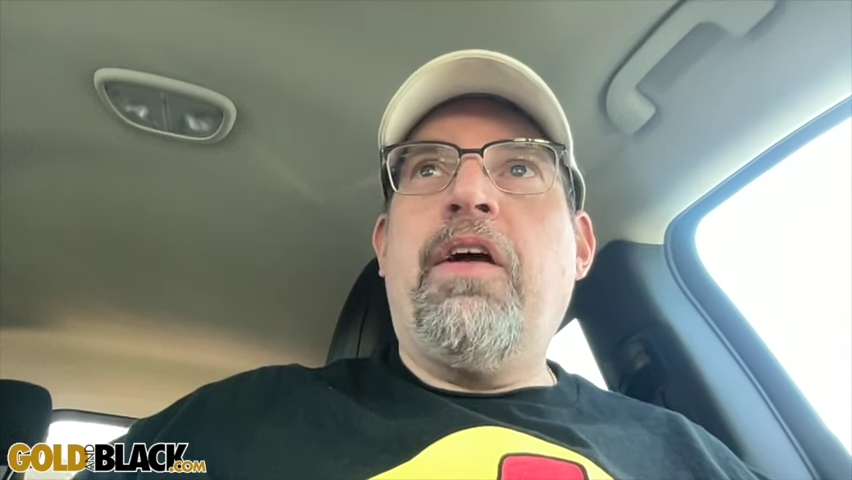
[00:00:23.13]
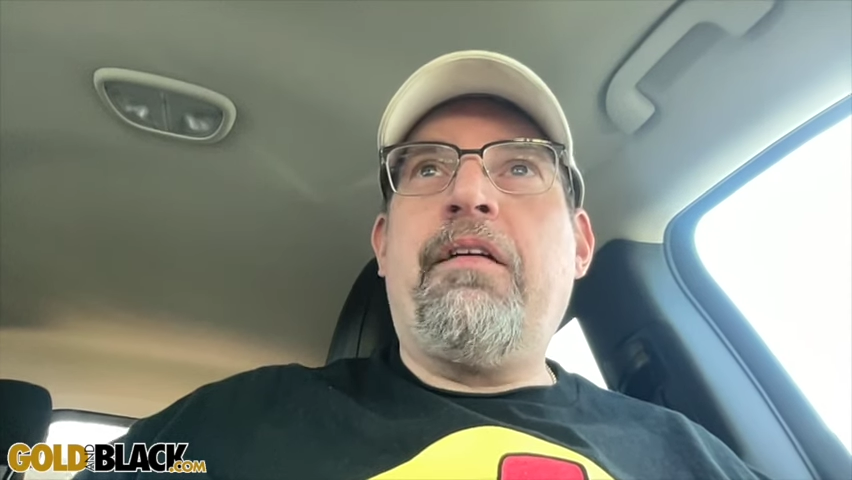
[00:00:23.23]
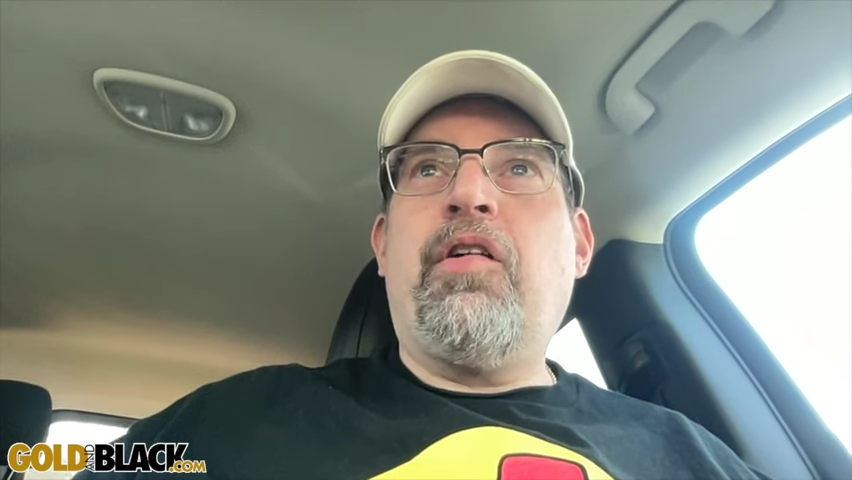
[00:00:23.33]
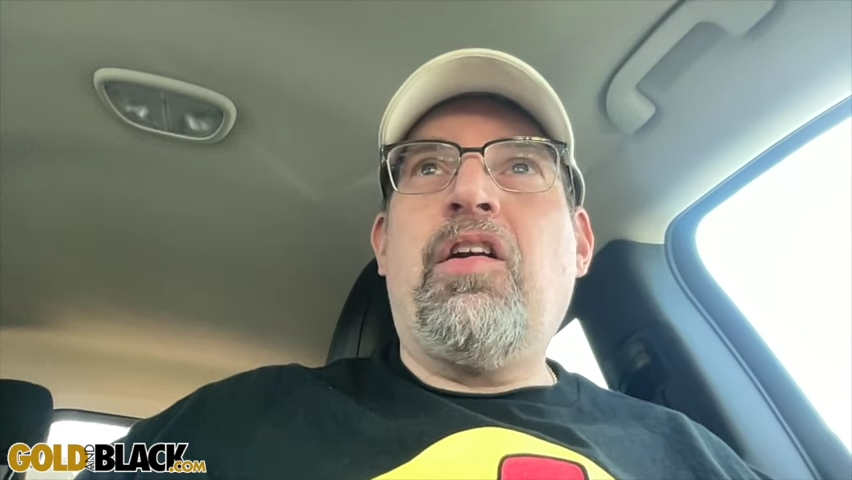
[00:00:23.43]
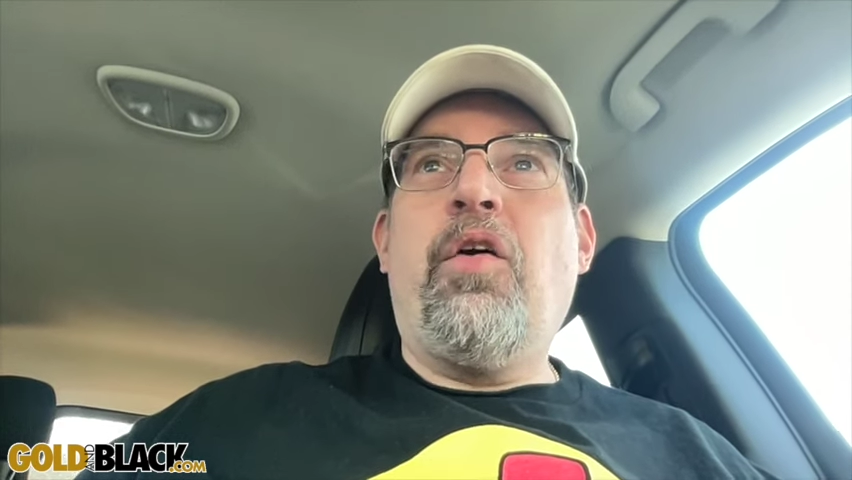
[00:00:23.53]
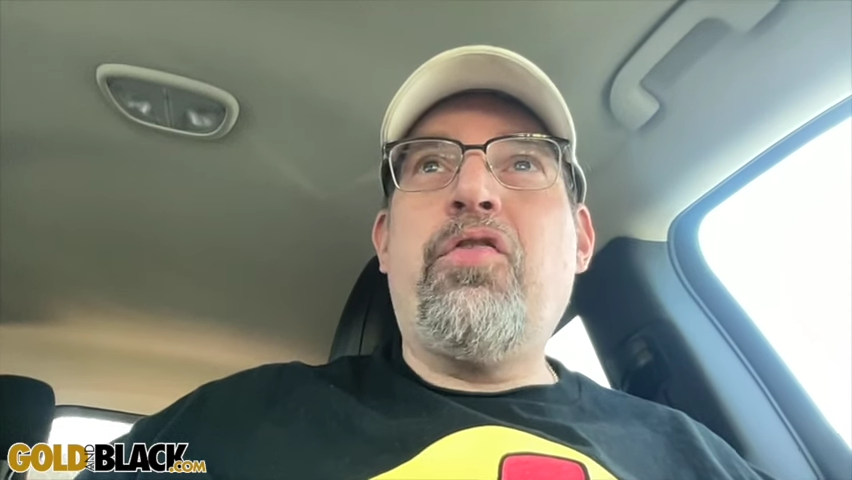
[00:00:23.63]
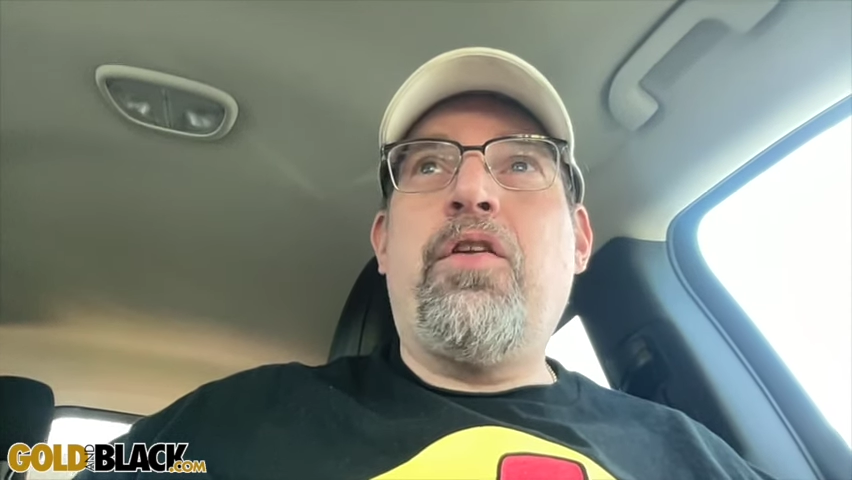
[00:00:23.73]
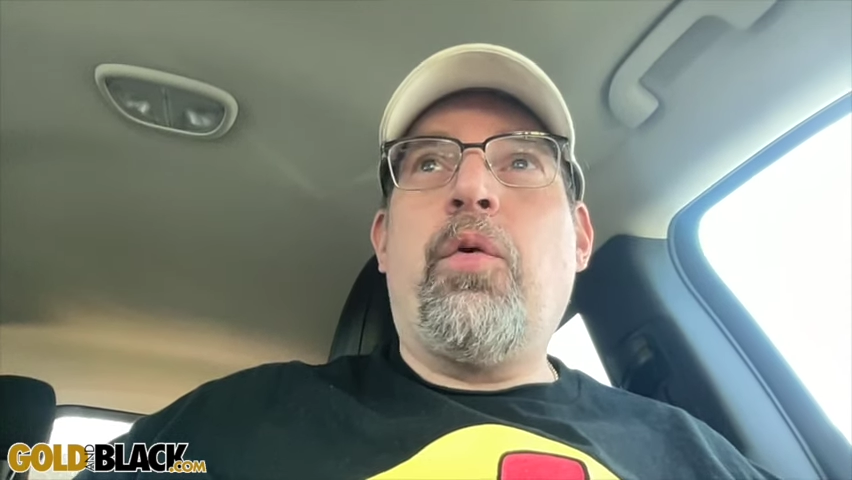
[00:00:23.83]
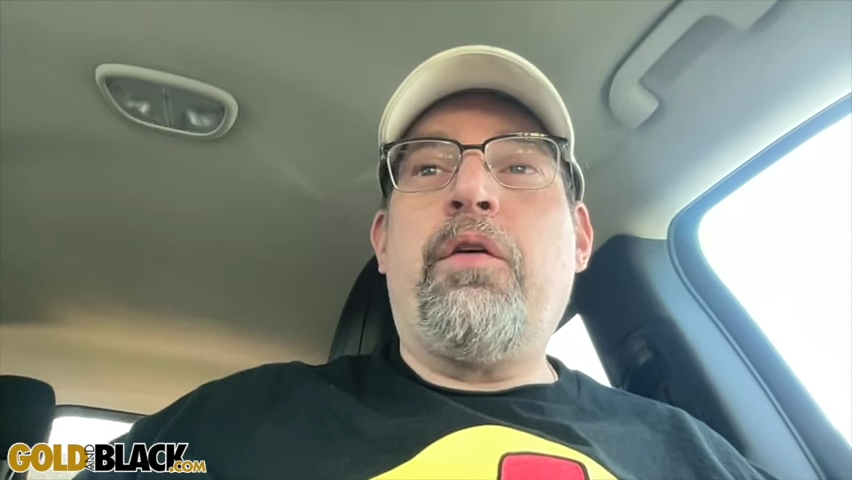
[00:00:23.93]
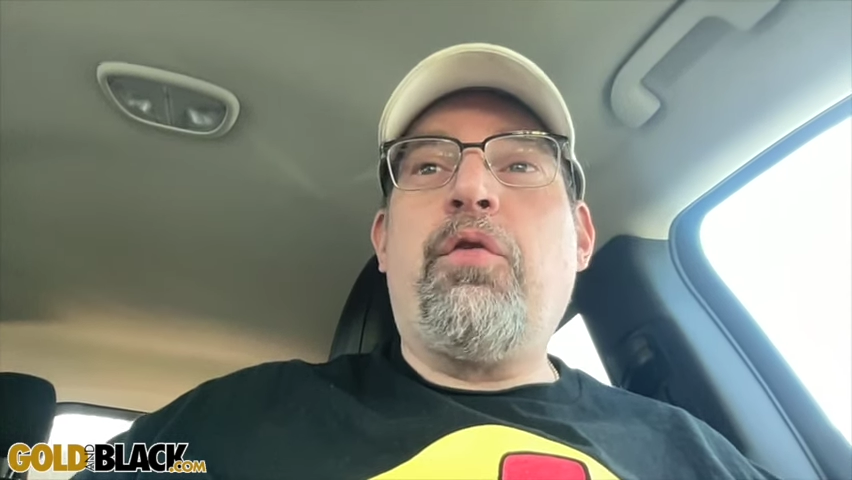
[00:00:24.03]
not even close
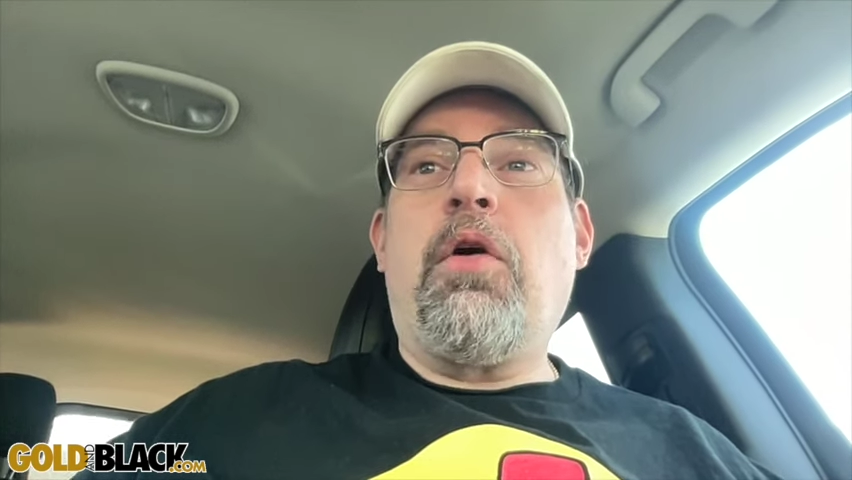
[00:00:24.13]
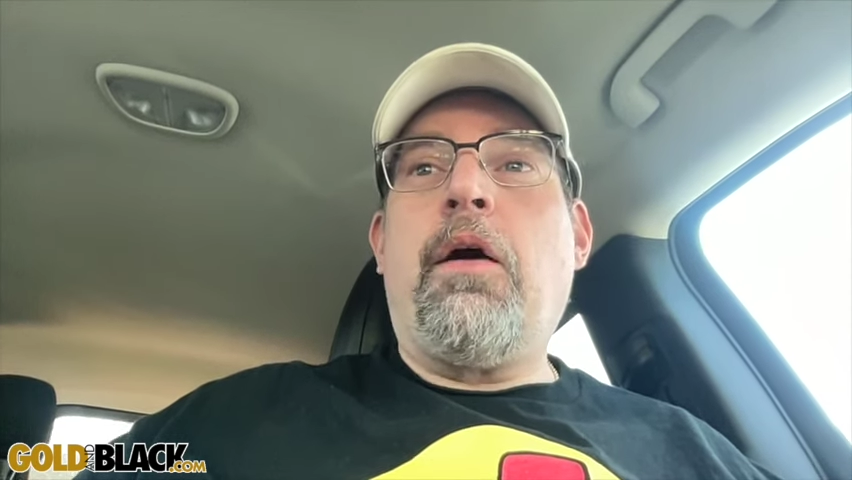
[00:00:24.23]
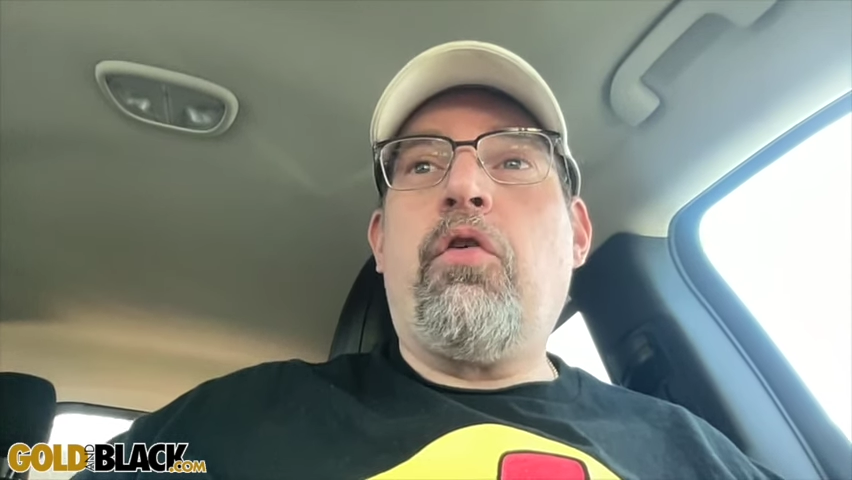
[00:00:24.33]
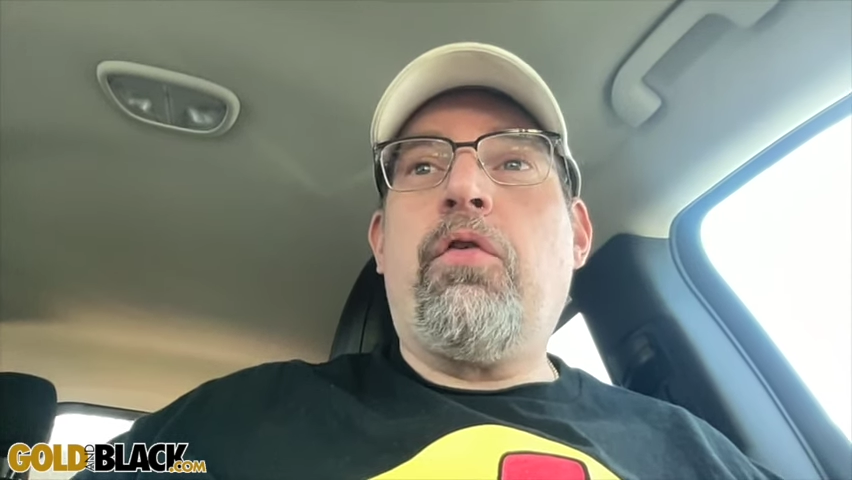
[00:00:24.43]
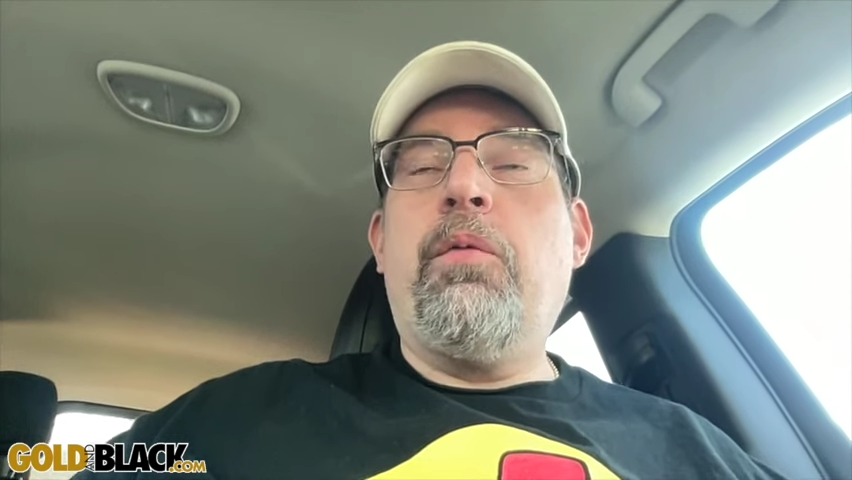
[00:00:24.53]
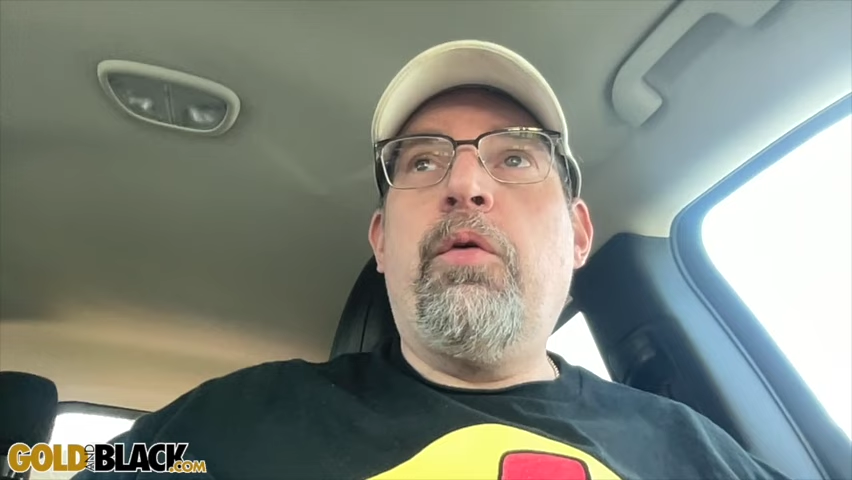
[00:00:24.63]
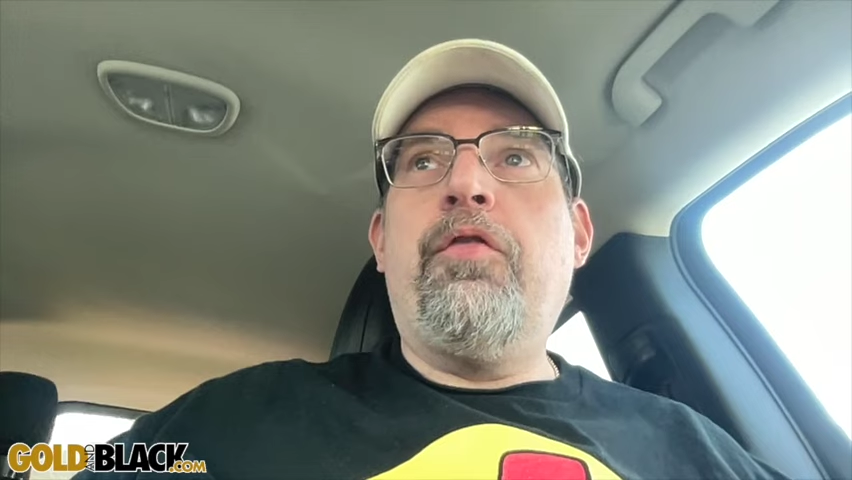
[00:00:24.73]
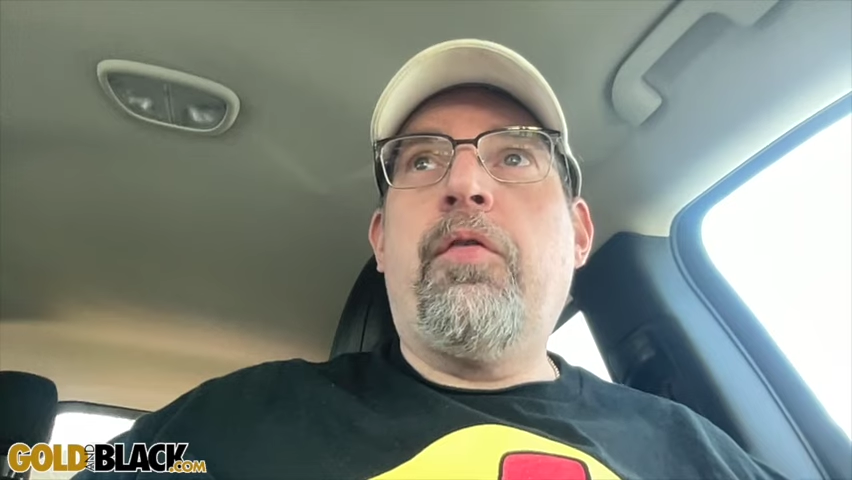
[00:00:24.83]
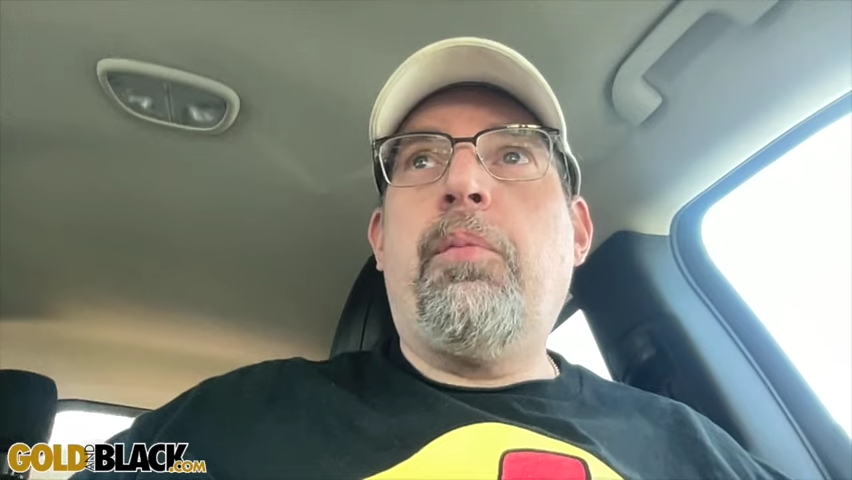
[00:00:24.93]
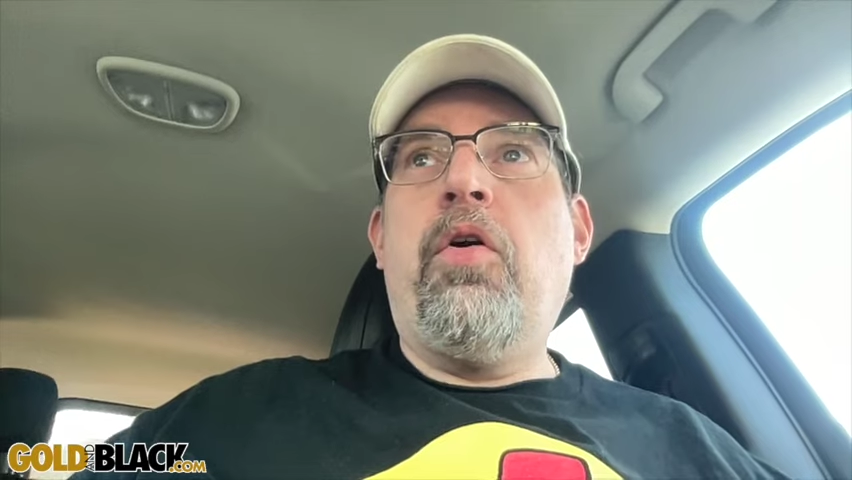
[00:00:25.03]
to 24 hours
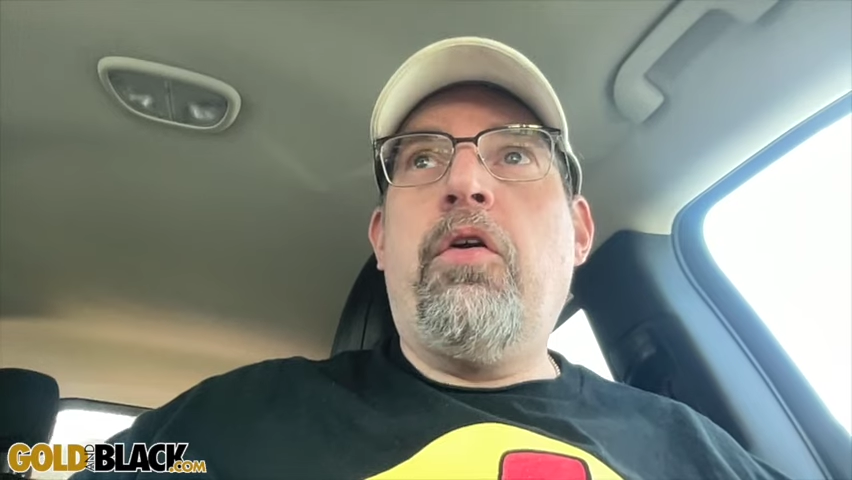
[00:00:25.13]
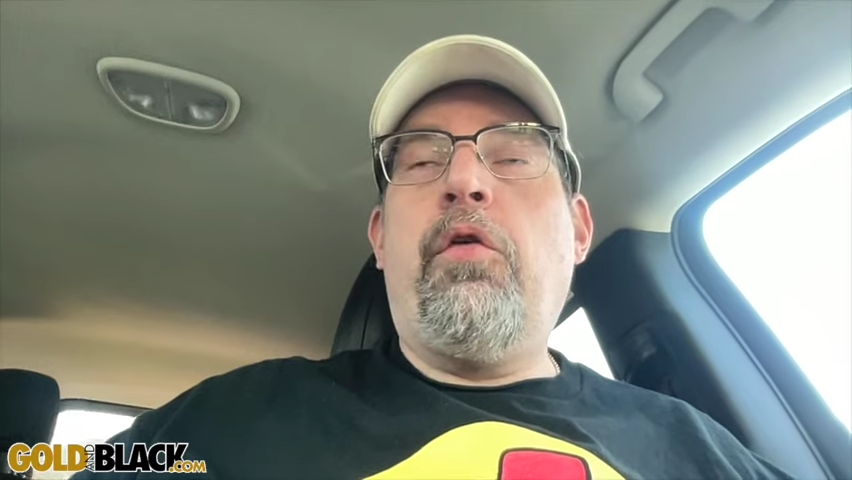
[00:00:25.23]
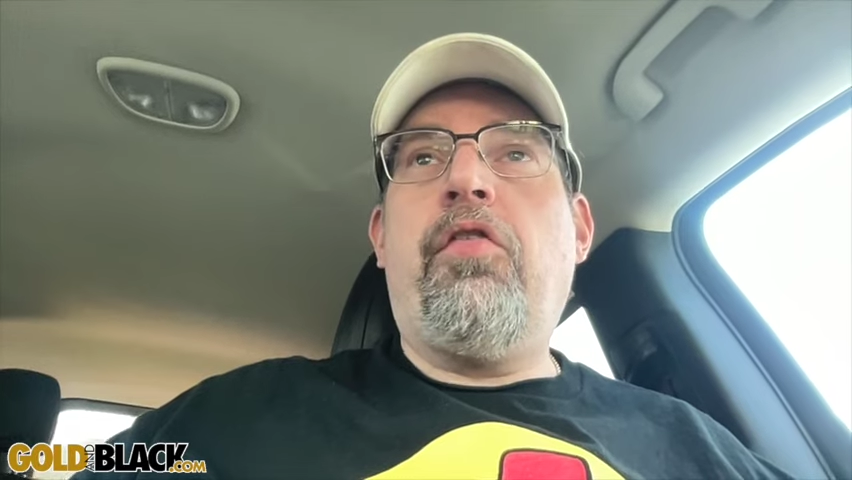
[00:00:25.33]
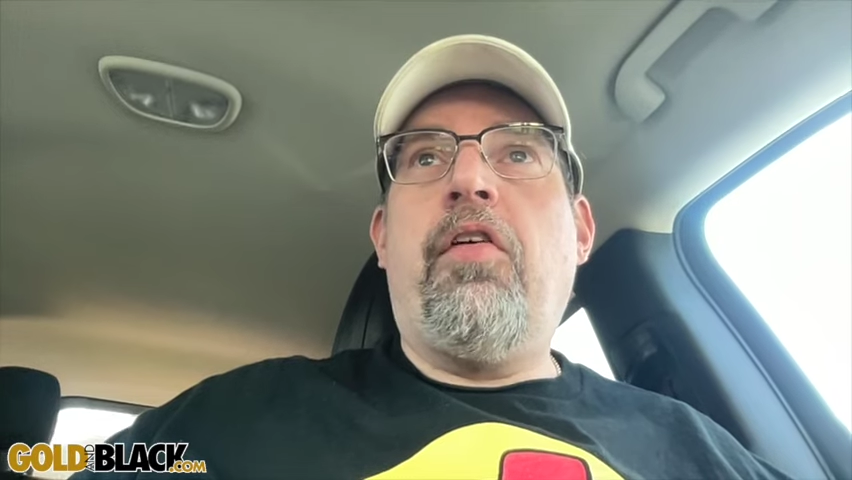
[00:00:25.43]
removed from Purdue's